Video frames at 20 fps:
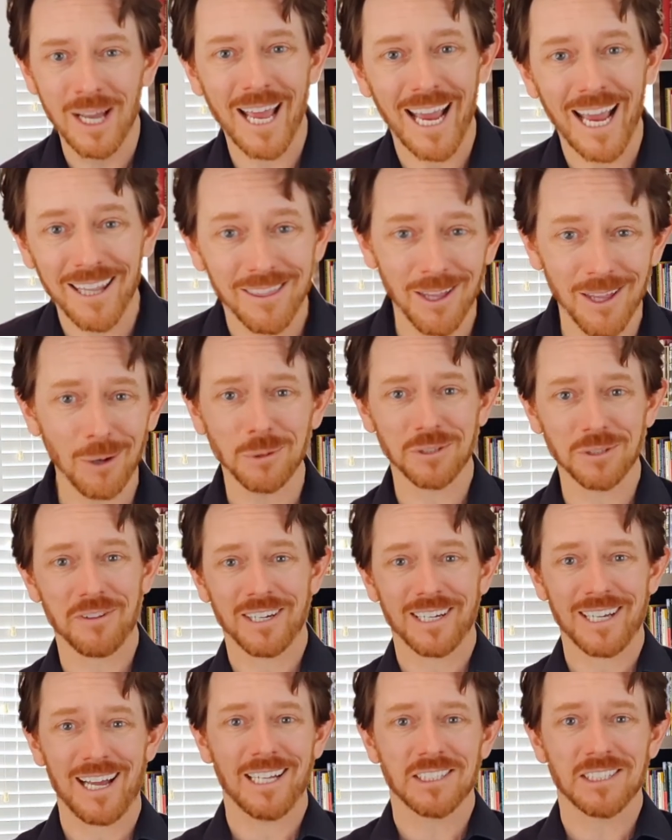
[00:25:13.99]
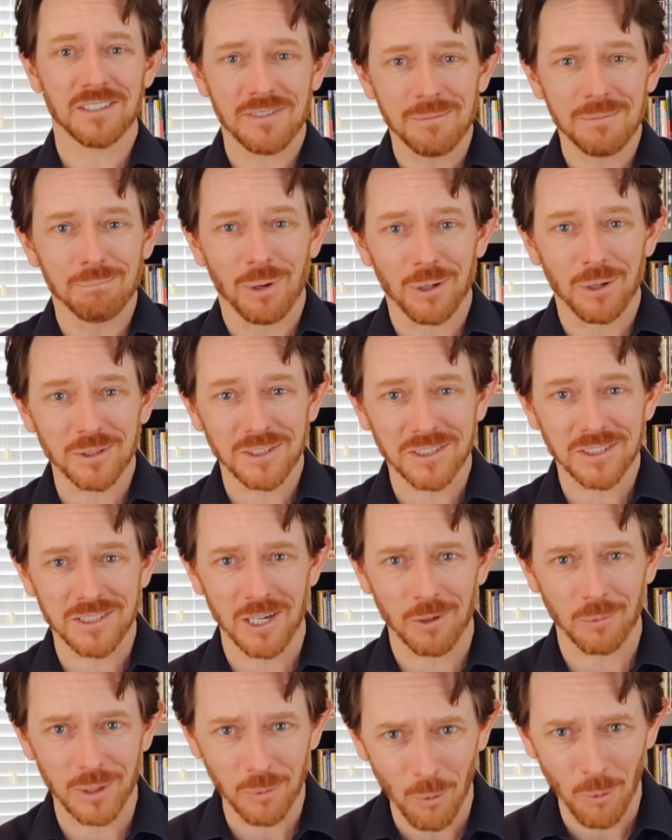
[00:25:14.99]
And those are the kinds of impulses
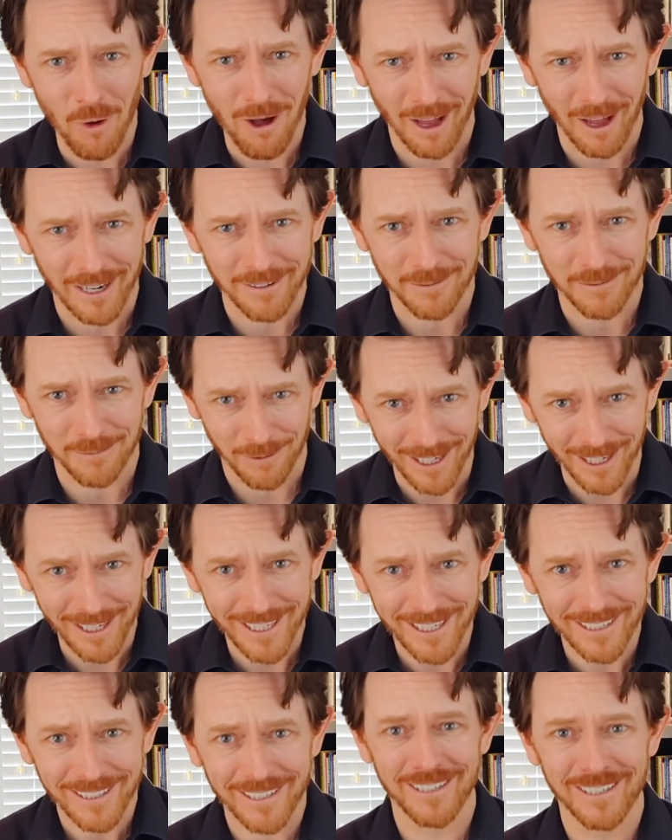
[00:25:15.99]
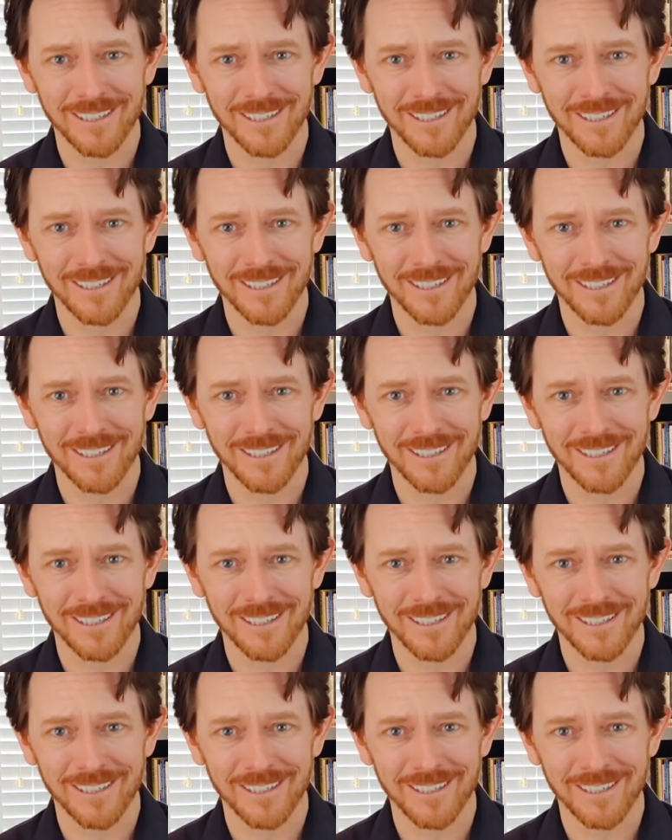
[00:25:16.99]
that we want, right?